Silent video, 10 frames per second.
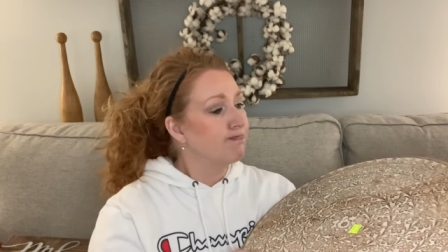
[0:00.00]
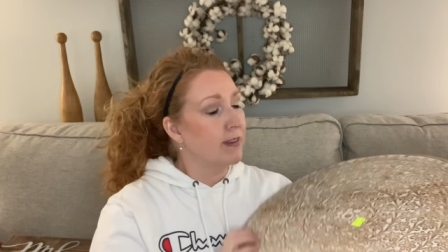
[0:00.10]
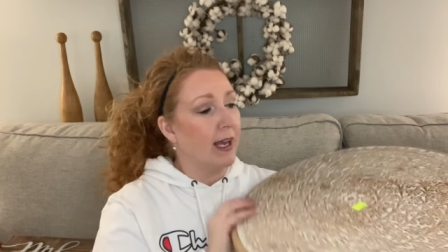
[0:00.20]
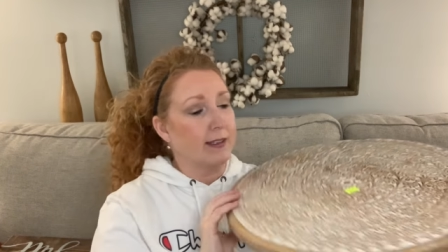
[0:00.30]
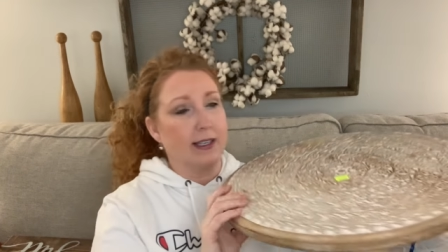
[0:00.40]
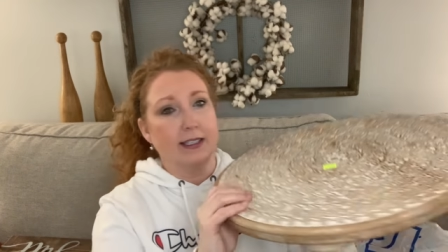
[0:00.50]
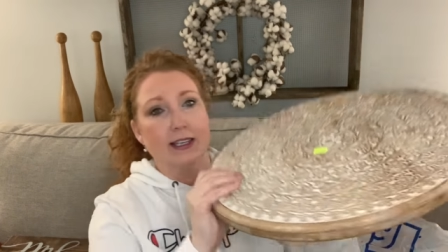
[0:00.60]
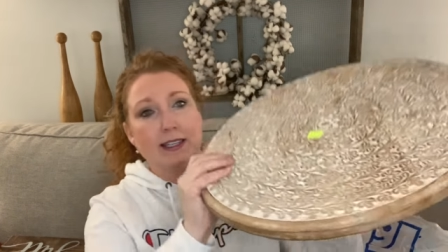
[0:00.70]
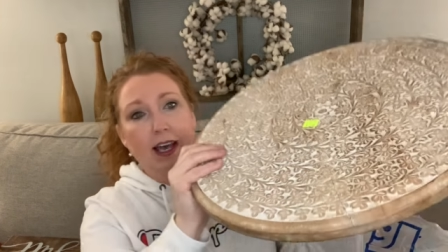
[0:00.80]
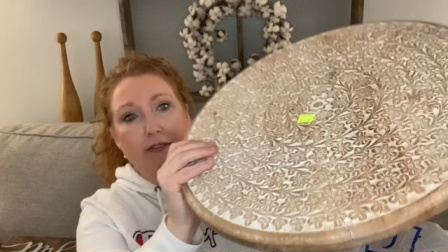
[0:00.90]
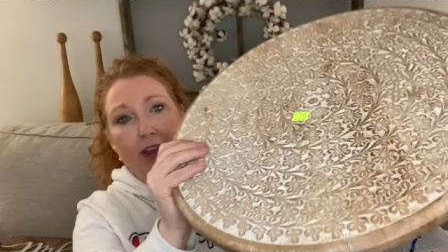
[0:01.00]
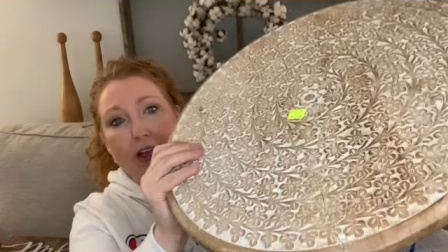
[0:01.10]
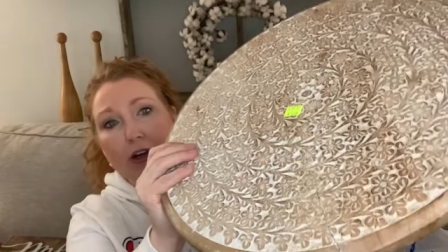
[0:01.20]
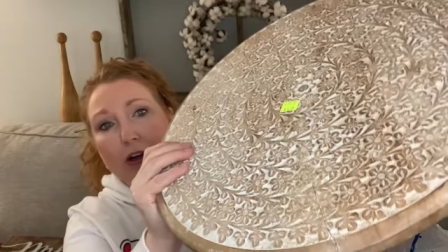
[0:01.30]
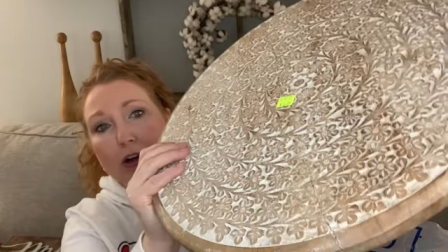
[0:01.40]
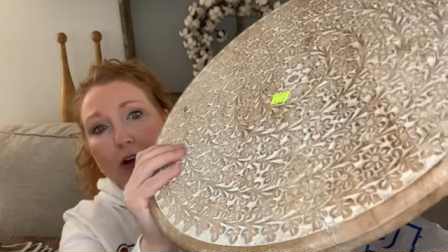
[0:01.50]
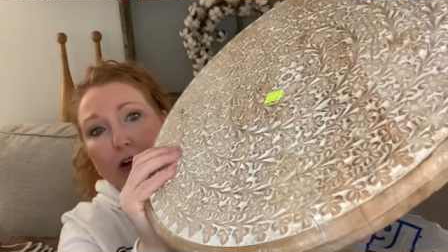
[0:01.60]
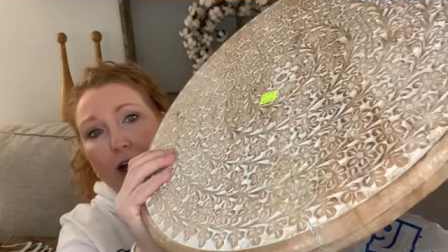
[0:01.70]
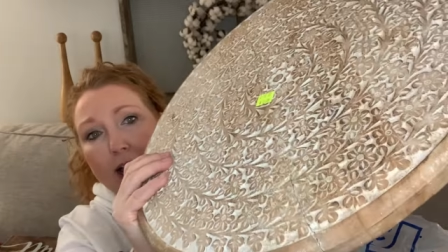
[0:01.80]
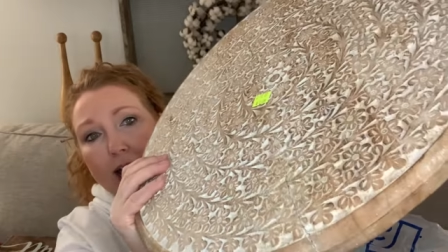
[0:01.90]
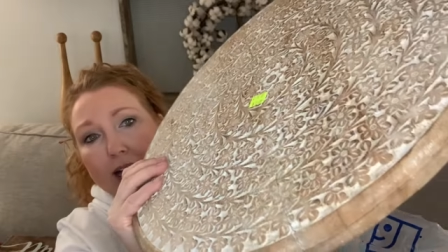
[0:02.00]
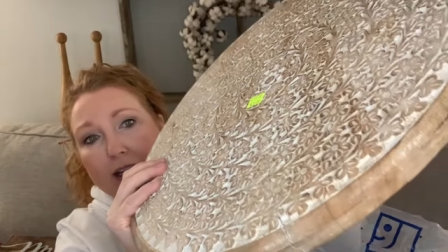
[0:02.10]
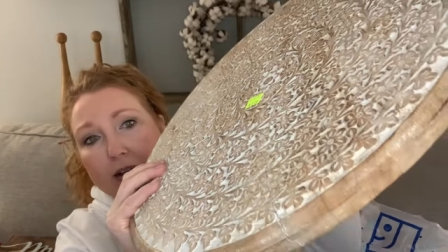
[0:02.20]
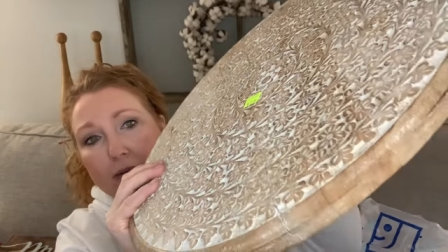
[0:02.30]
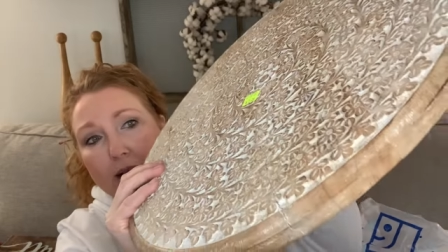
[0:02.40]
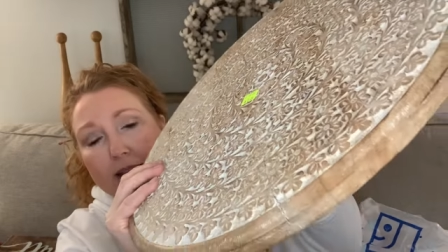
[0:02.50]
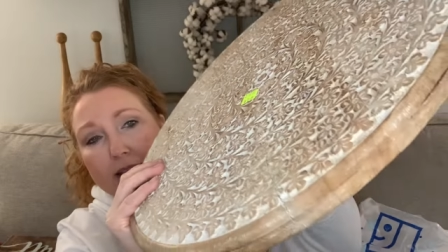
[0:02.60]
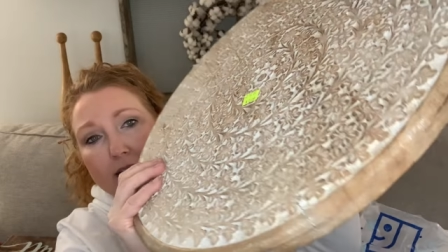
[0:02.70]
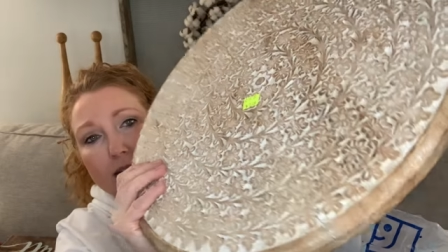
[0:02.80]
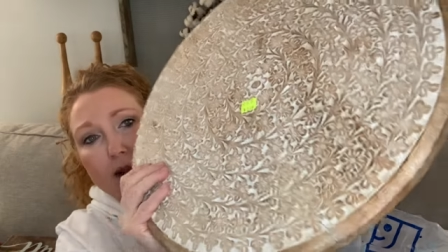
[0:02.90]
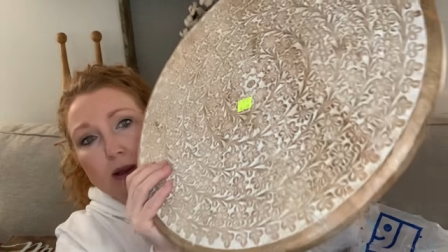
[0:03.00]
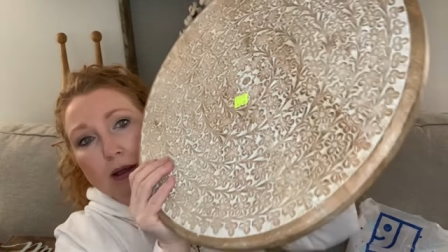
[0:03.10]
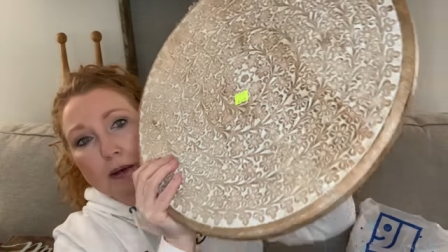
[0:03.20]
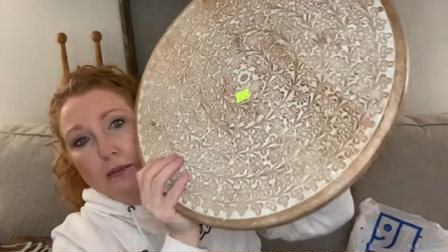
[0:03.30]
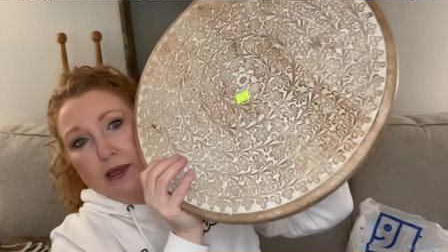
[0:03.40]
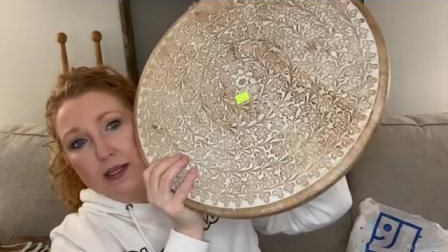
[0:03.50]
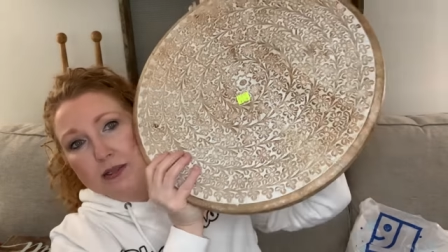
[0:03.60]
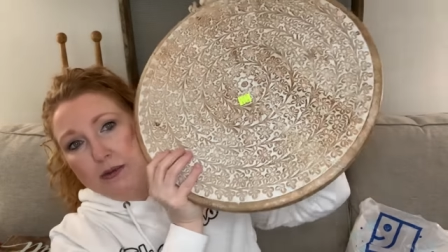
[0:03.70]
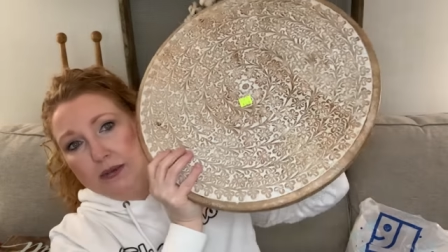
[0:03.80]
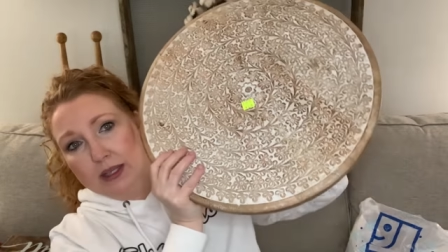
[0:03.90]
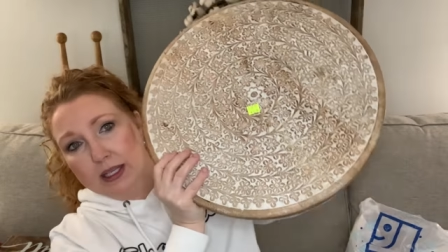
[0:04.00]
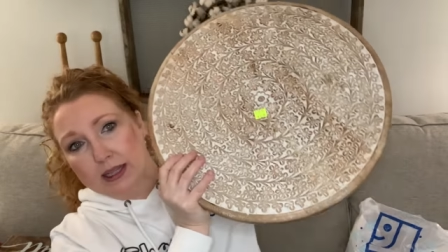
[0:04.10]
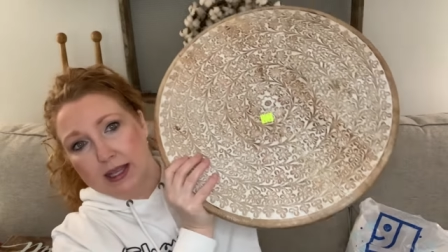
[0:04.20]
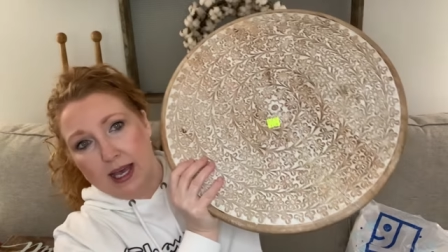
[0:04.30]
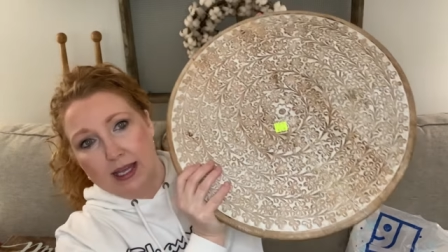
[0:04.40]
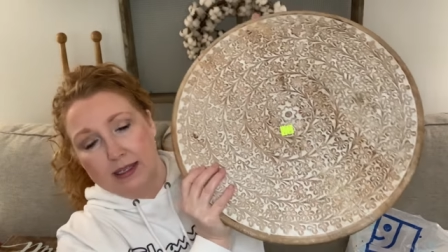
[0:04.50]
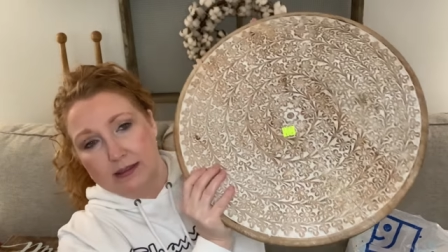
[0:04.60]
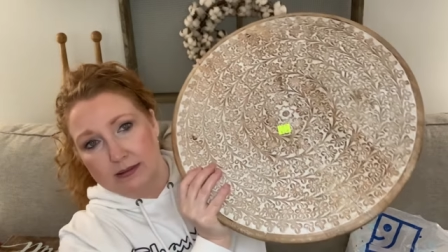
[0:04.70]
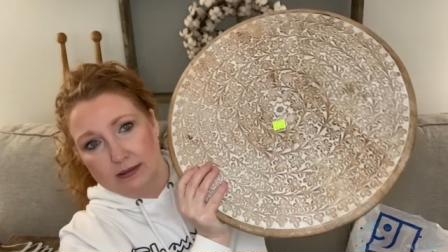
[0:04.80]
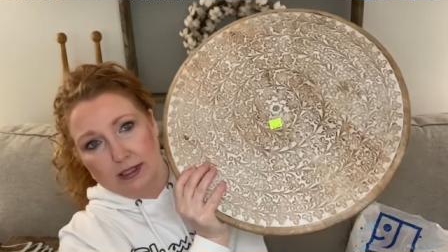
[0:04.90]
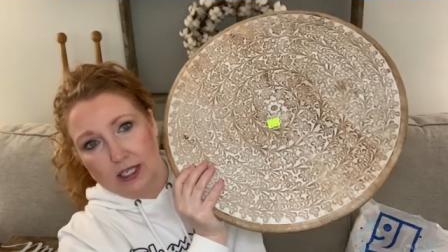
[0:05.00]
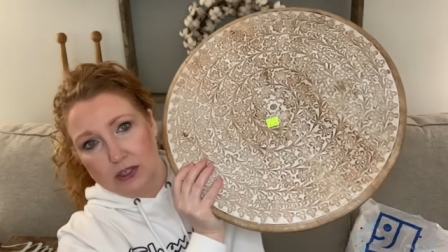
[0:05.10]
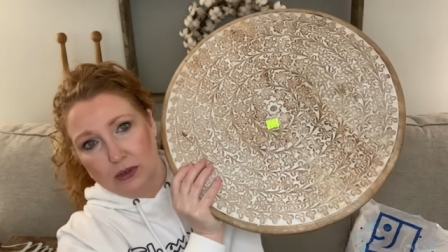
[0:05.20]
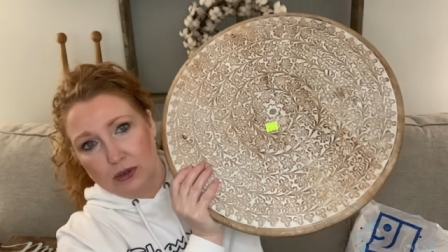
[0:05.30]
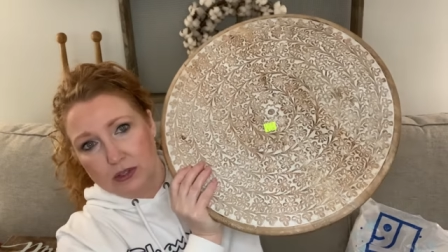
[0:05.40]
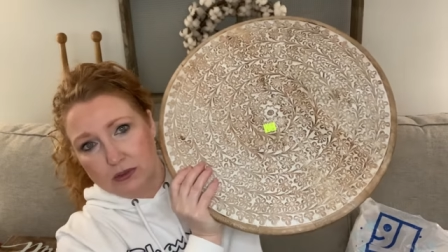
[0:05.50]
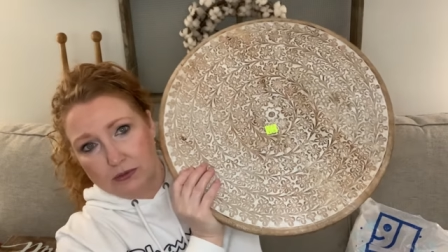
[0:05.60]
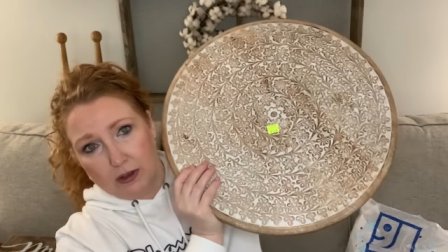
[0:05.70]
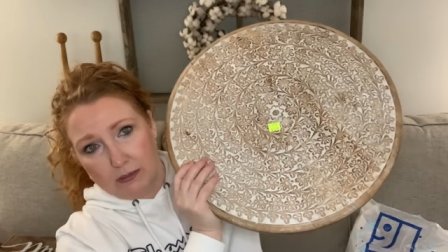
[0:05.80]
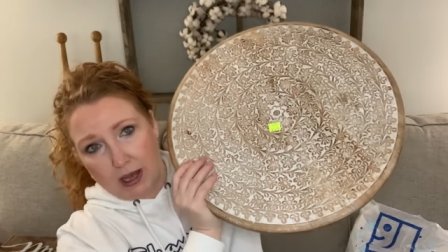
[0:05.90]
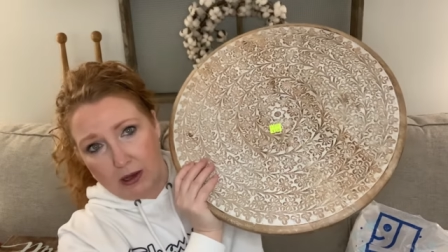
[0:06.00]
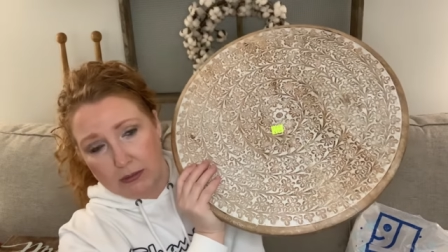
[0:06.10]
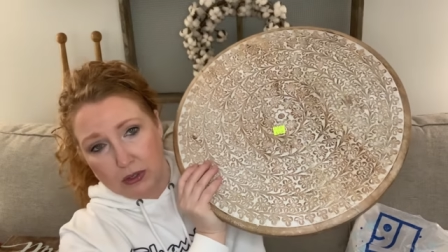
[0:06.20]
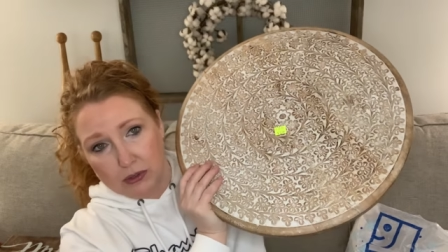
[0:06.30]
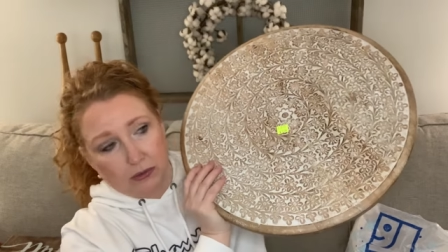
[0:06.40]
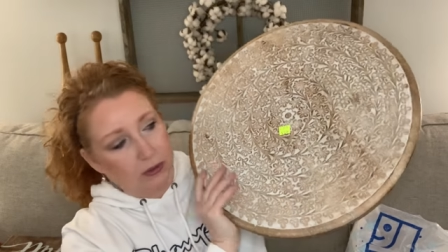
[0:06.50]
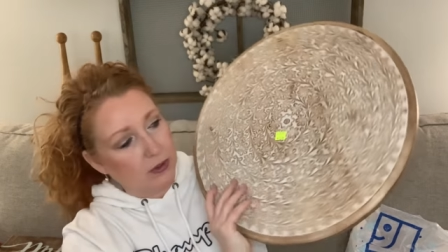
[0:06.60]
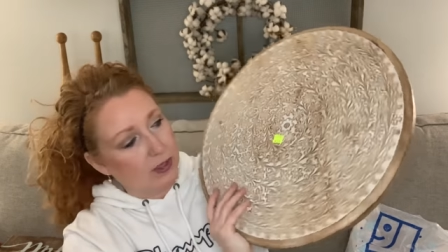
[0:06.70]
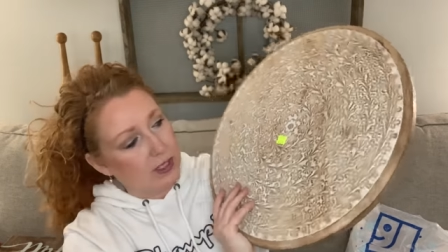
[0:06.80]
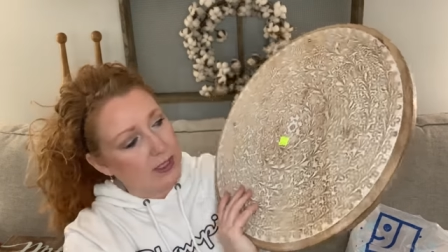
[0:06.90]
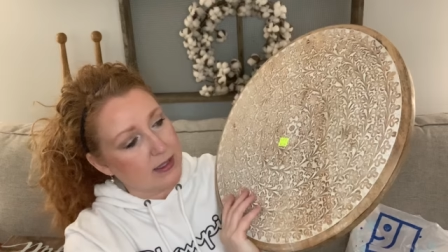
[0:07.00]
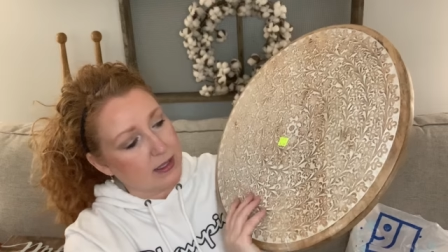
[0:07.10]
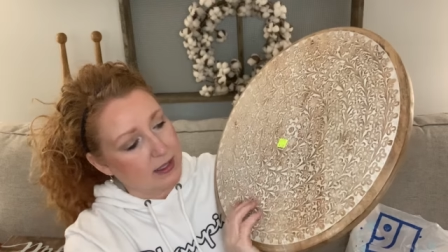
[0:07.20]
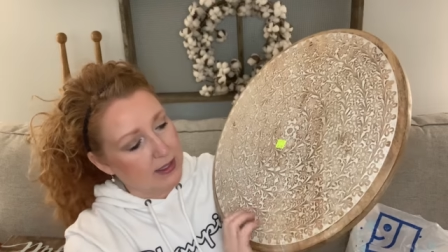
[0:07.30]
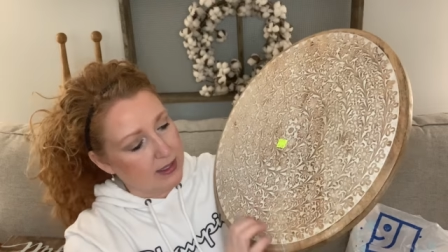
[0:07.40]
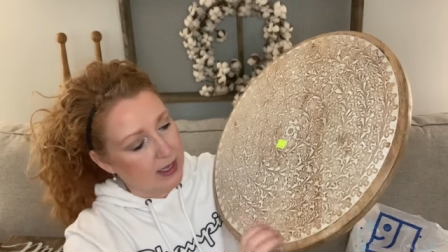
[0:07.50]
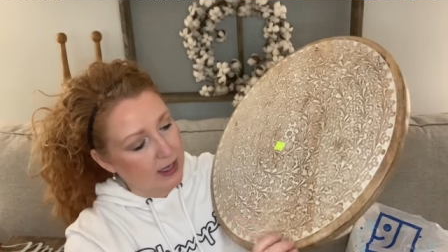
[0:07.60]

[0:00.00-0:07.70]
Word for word: yes, it does have a crack right there, but I don't think that detours from how beautiful this is.